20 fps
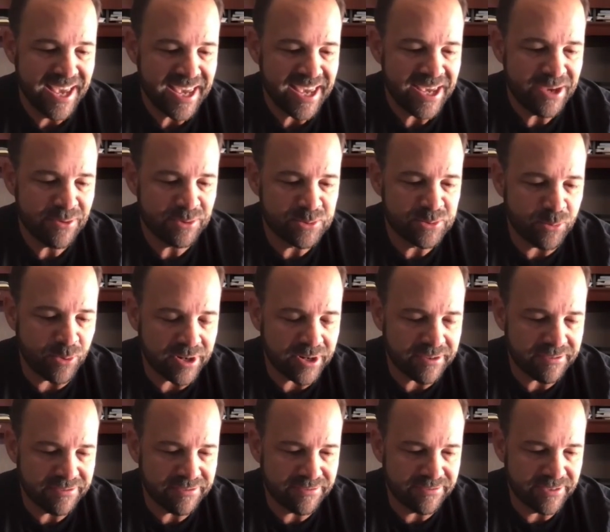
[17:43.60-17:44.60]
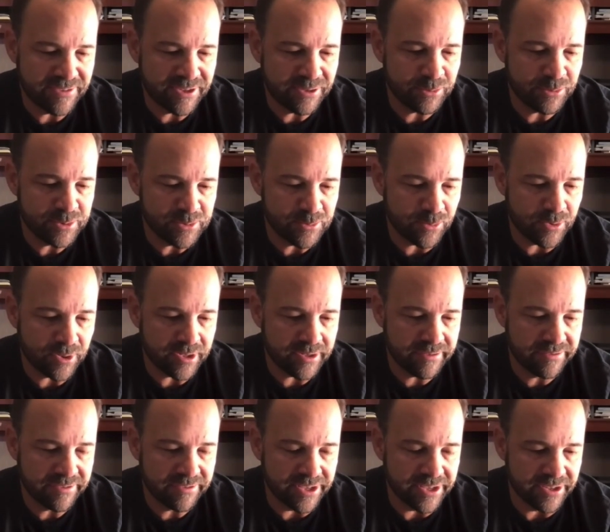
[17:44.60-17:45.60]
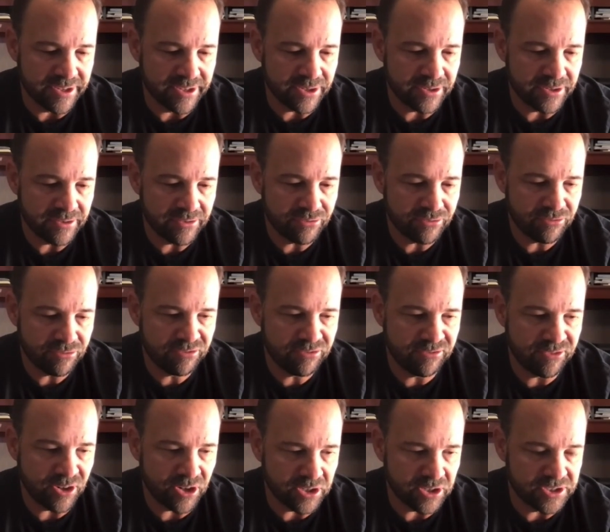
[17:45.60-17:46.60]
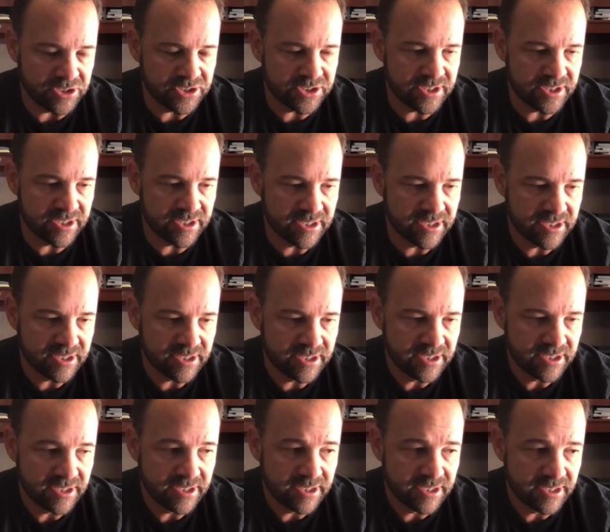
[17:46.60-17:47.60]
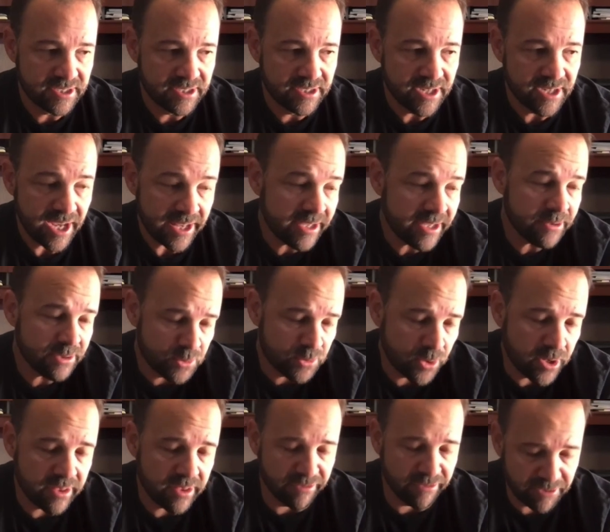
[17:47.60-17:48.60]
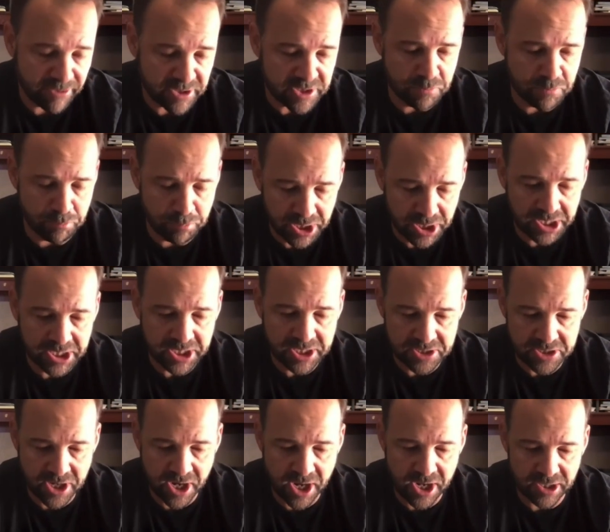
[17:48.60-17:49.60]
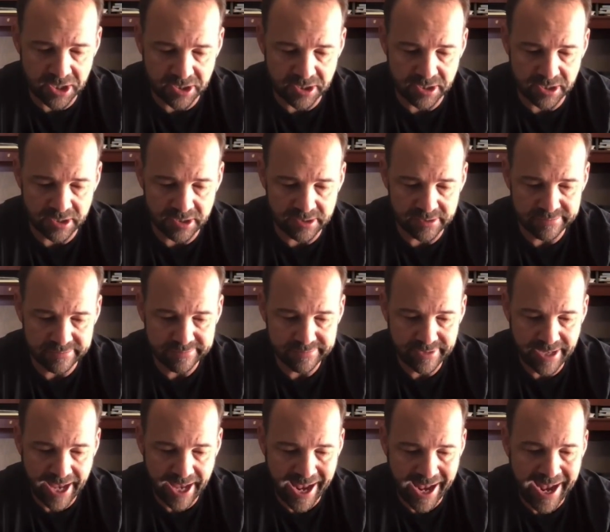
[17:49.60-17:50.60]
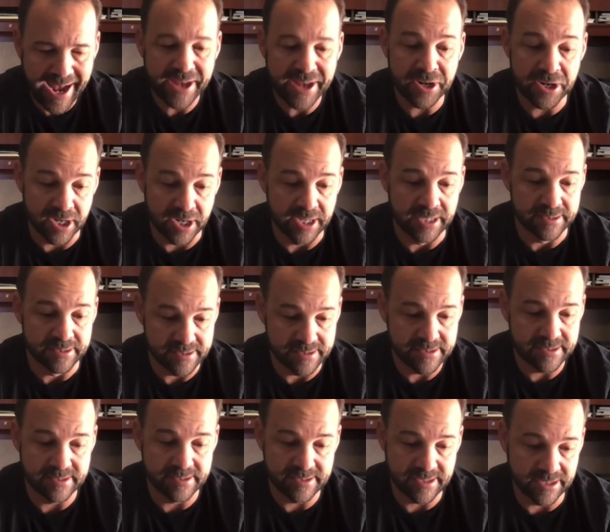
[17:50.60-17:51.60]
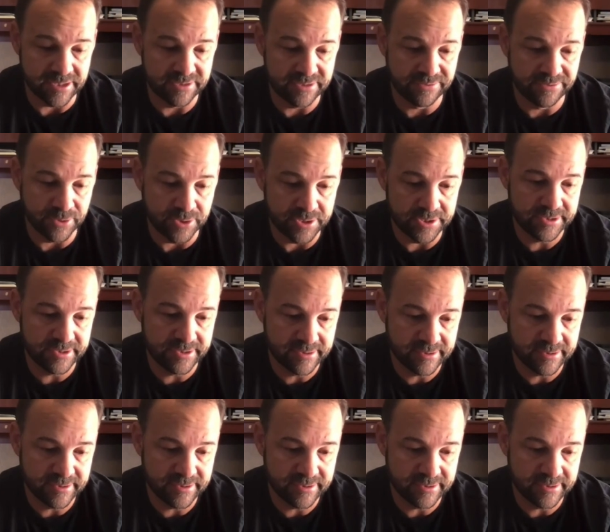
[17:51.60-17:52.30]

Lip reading: it was one of the first. I think it was one of the first $1 billion add-ons to Salesforce.